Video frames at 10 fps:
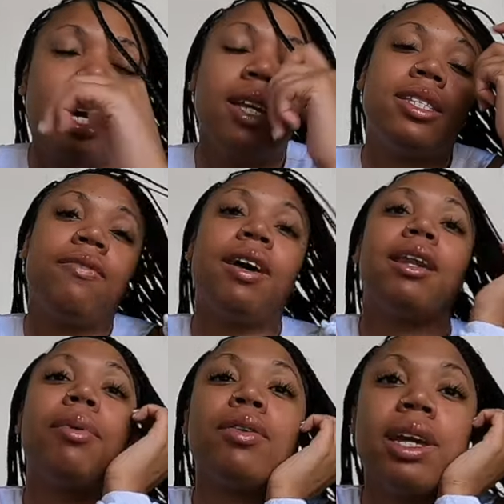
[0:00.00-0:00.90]
Need to
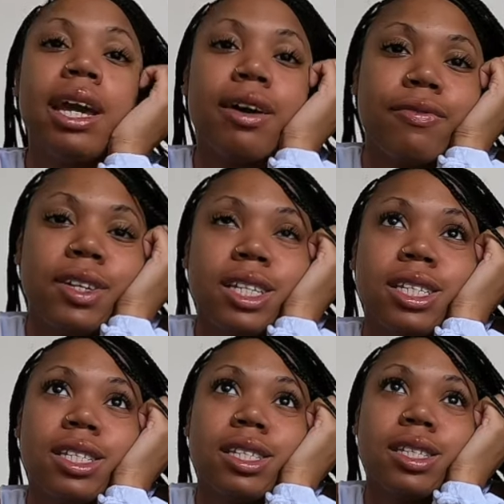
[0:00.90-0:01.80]
find a birthday outfit.
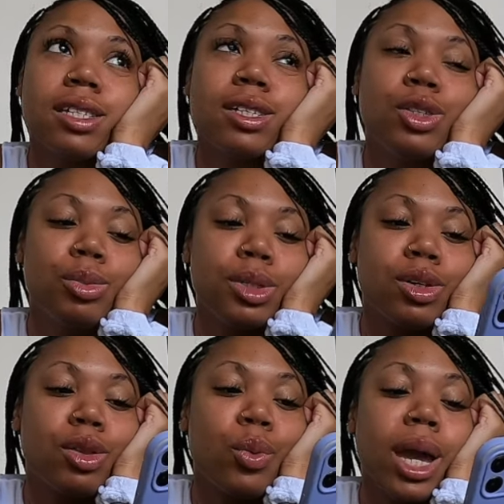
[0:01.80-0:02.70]
Uber's
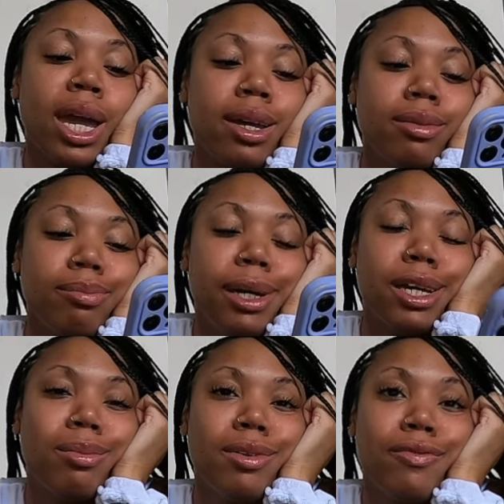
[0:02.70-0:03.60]
on the way.
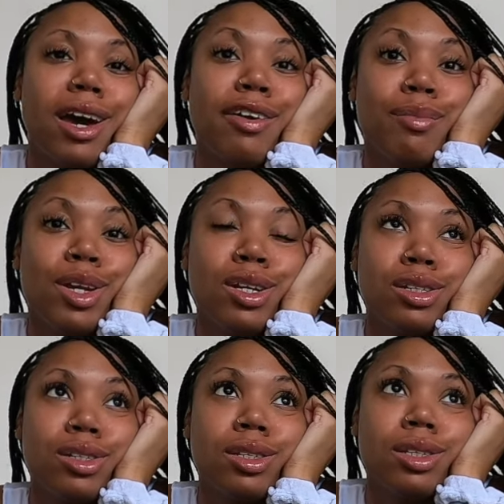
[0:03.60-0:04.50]
Pick up in five minutes.
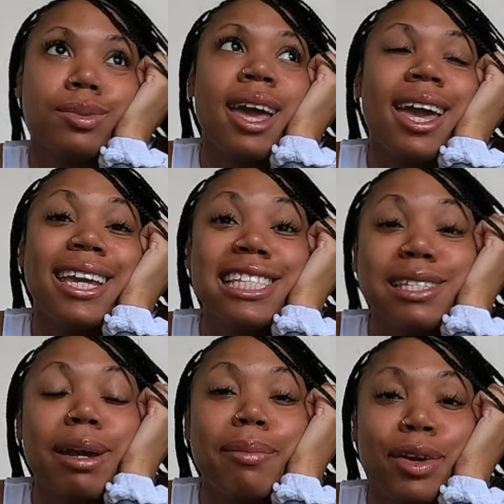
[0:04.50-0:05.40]

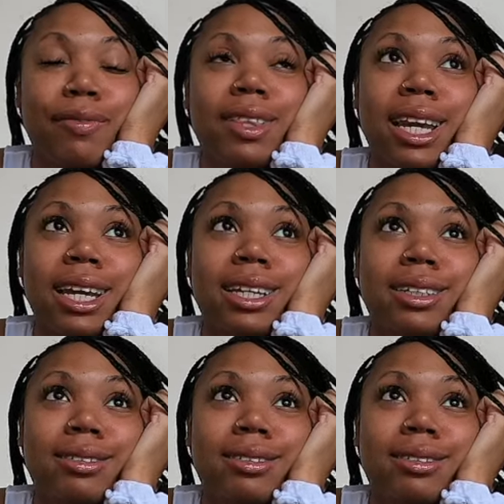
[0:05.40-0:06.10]
It's my birthday.